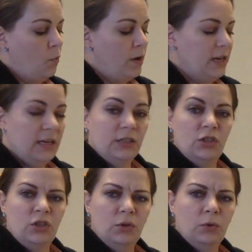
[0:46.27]
We need
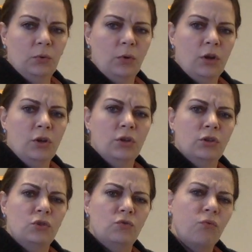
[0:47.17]
to
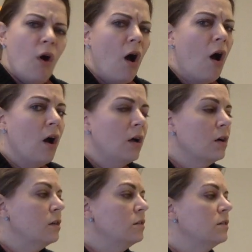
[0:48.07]
draw
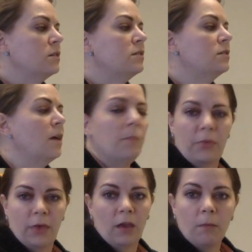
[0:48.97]

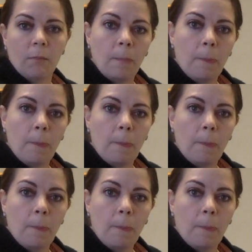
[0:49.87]
something,